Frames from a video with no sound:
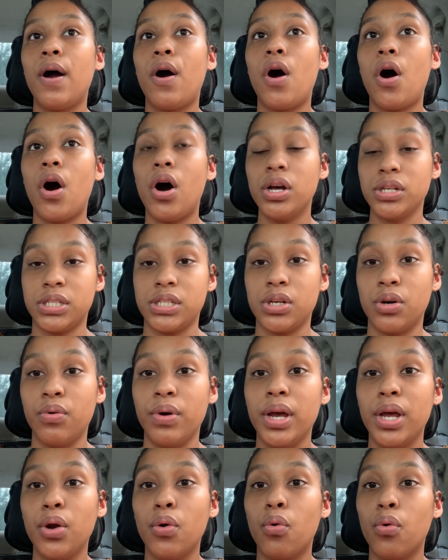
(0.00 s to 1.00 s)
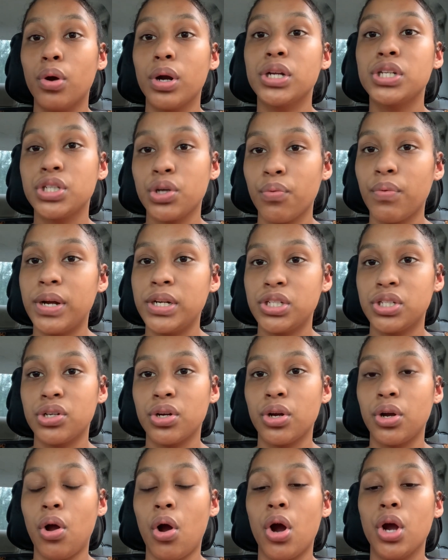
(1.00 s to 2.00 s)
Also, in order to register
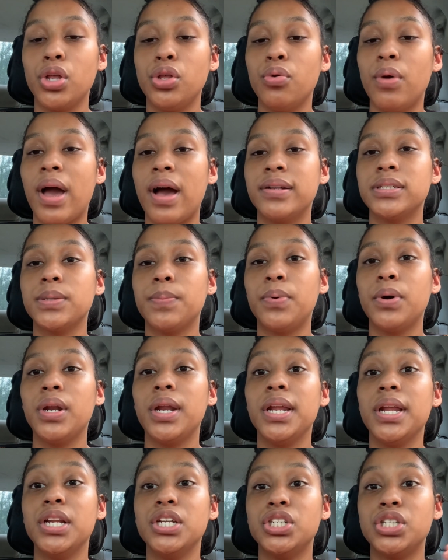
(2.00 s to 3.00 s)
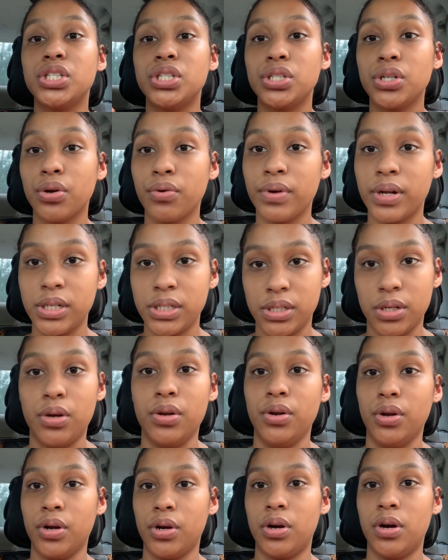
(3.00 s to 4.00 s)
your car, you have to put insurance on
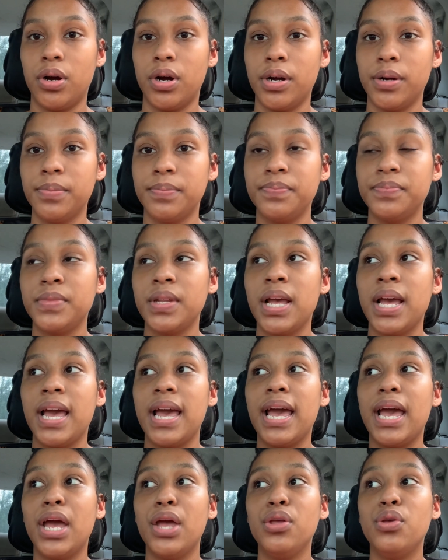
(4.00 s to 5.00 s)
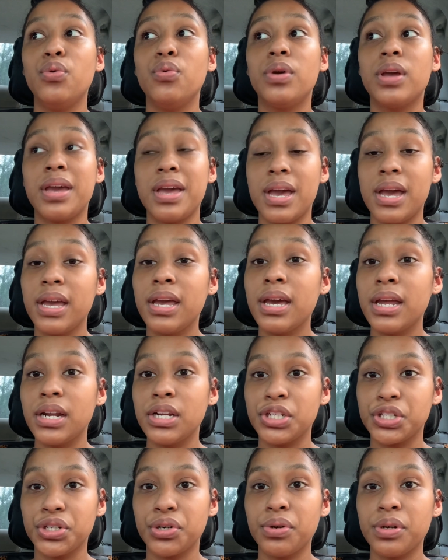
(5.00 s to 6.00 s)
your car. And you can get
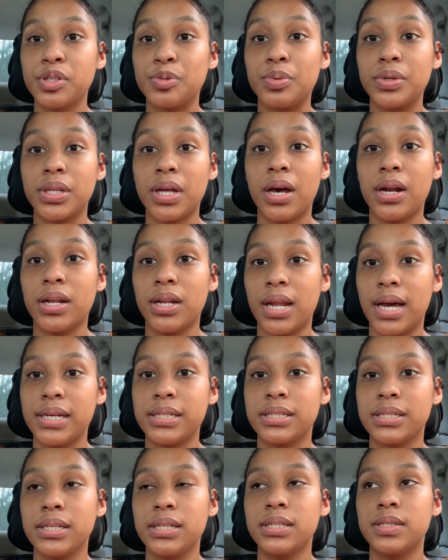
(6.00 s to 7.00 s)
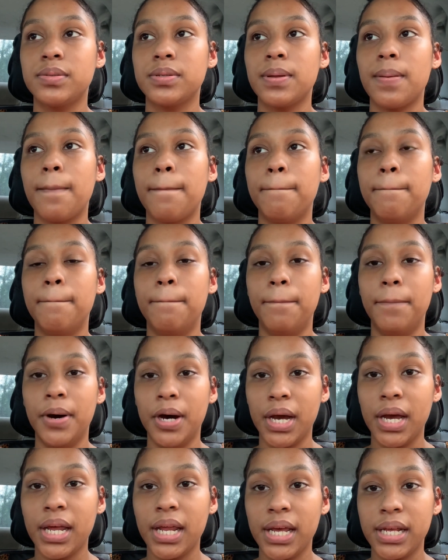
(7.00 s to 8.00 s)
insurance without a license,
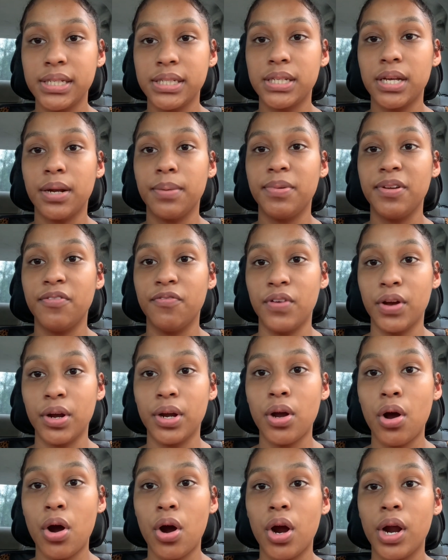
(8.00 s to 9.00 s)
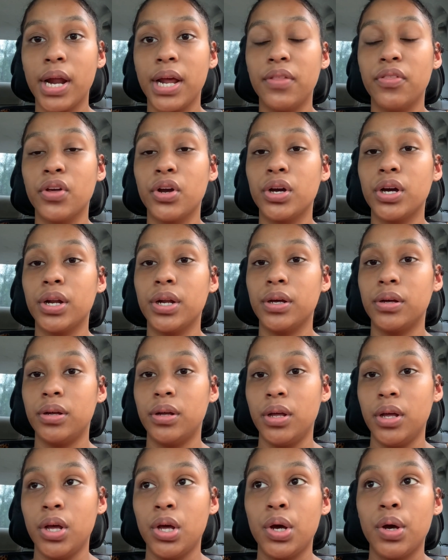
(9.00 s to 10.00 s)
but it's going to be very hard, and they're going to
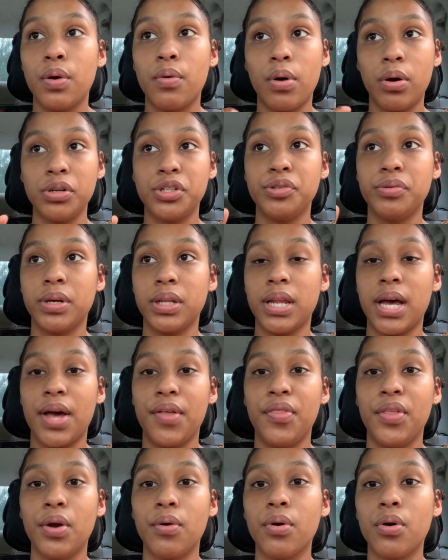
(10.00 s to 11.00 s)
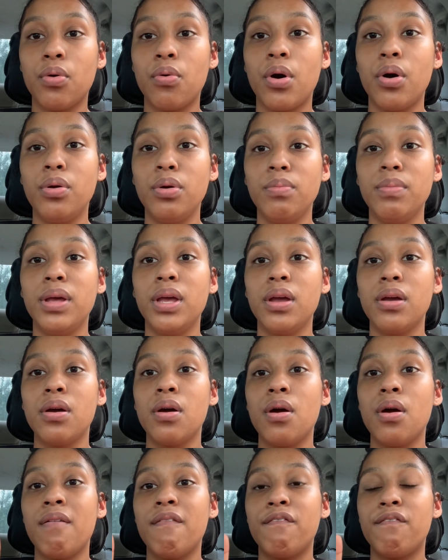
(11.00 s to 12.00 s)
quote you a lot. They were quoting me
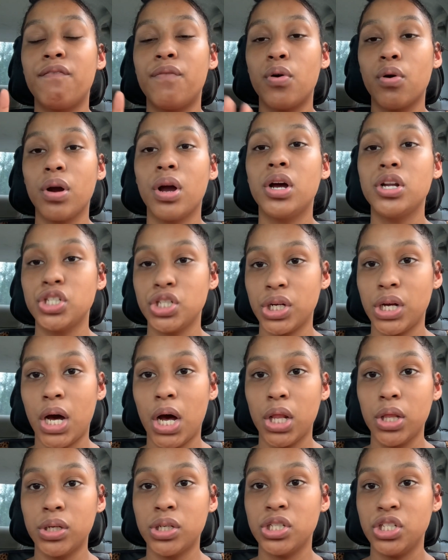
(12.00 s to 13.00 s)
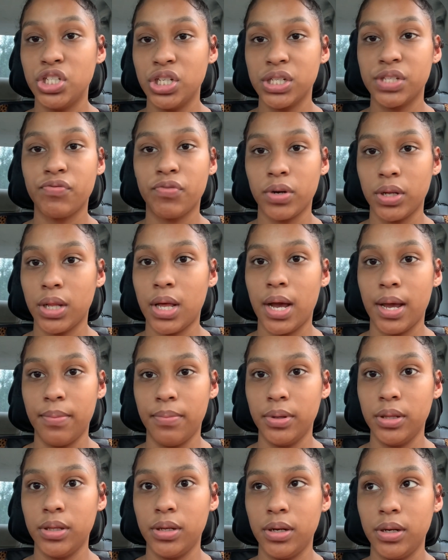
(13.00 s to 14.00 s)
$400 just for
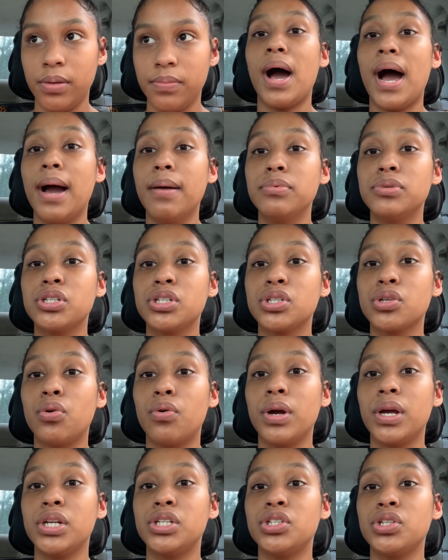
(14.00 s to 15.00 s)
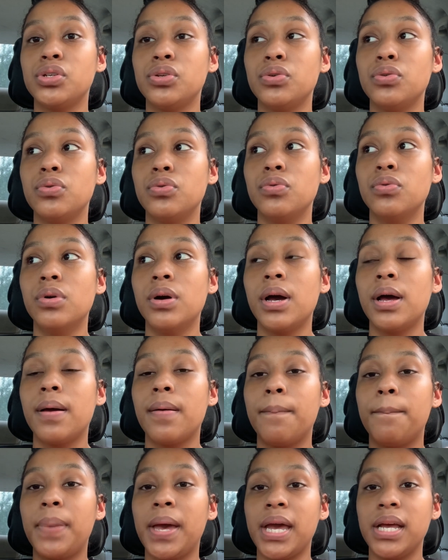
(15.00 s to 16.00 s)
liability. I'm just going to
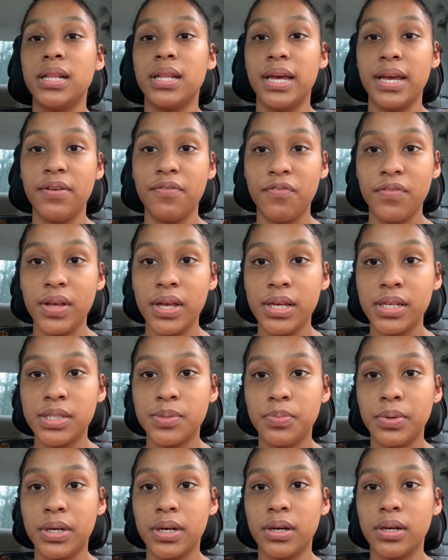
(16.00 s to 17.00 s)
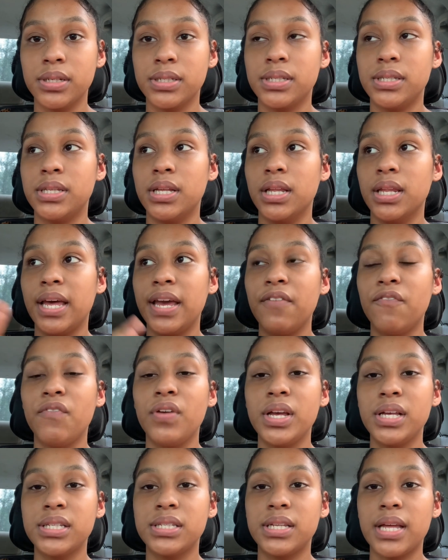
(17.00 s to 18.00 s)
pay late fees, because the late
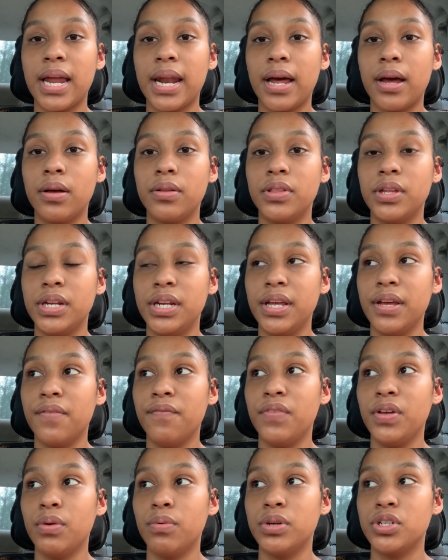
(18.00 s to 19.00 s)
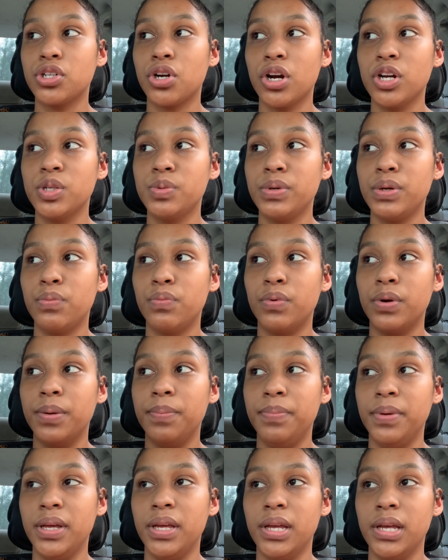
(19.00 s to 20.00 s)
fees that the DMV would charge me would
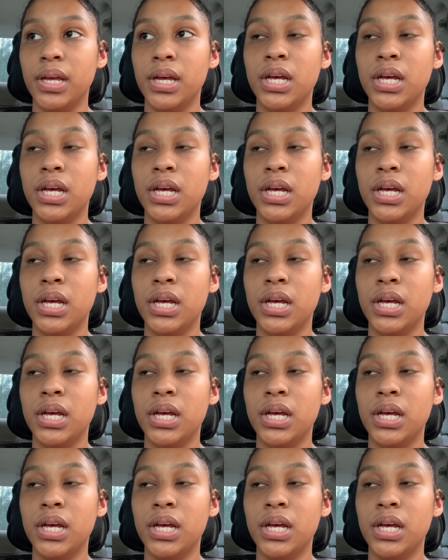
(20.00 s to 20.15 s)
be